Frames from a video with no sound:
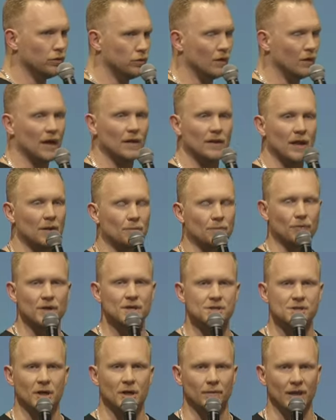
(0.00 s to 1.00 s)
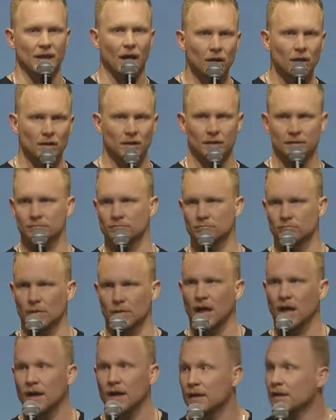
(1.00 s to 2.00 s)
I'd preach and I'd be
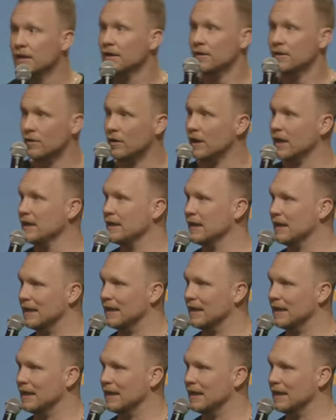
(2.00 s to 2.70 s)
like, right?